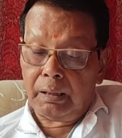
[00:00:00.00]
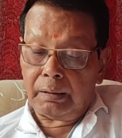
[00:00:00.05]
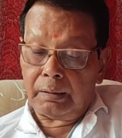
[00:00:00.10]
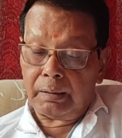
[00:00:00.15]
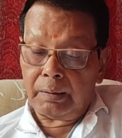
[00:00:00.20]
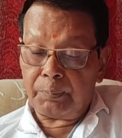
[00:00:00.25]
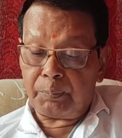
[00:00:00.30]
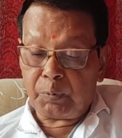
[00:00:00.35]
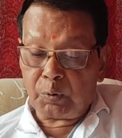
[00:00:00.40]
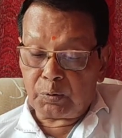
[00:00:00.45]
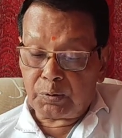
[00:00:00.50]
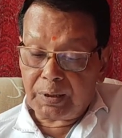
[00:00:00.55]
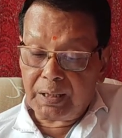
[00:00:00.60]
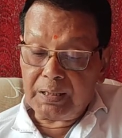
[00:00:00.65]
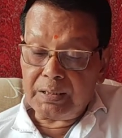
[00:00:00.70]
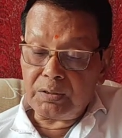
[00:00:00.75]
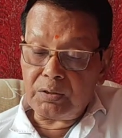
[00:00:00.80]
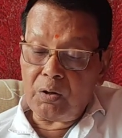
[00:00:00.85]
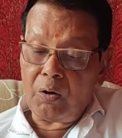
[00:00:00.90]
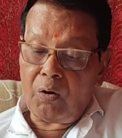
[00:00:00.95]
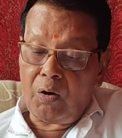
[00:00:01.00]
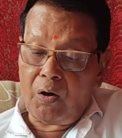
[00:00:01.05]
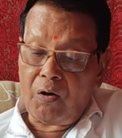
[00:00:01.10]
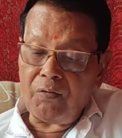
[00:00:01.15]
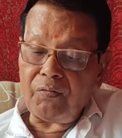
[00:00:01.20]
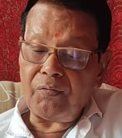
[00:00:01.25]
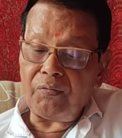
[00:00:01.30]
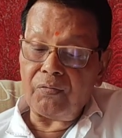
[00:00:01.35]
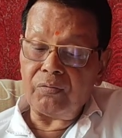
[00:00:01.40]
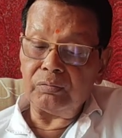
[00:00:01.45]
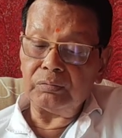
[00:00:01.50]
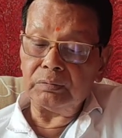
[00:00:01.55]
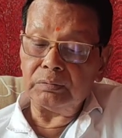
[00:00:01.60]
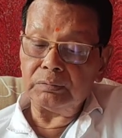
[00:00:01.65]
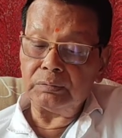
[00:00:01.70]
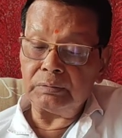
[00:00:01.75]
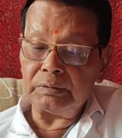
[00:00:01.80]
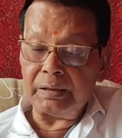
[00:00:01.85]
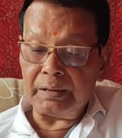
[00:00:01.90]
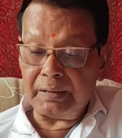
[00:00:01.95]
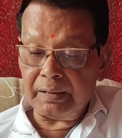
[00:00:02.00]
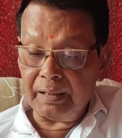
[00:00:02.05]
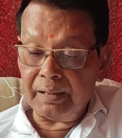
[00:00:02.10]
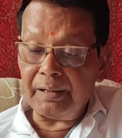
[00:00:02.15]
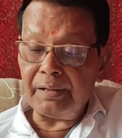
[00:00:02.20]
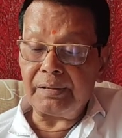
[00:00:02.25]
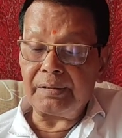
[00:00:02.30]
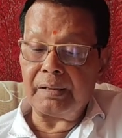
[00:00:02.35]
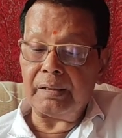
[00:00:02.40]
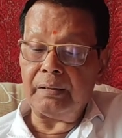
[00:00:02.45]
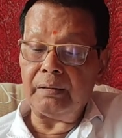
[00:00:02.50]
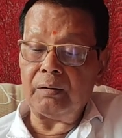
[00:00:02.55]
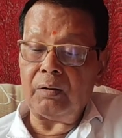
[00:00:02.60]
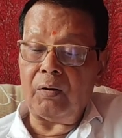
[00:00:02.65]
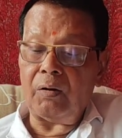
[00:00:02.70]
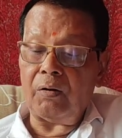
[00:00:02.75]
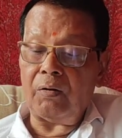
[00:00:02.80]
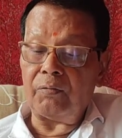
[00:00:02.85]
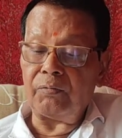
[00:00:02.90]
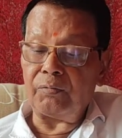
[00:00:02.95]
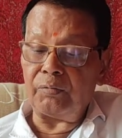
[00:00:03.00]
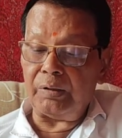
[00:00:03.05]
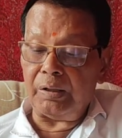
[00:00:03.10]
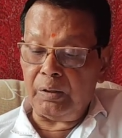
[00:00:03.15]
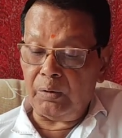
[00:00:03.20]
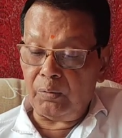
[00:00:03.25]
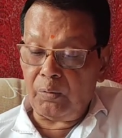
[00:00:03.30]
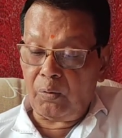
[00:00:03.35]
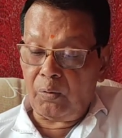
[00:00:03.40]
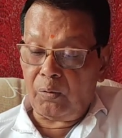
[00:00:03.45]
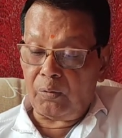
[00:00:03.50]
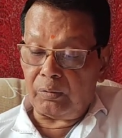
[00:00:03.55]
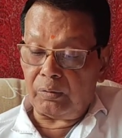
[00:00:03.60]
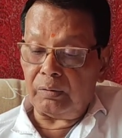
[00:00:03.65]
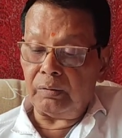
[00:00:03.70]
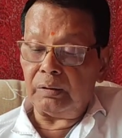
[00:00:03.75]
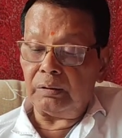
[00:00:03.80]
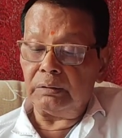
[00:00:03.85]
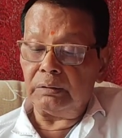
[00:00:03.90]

The process of regeneration of neuron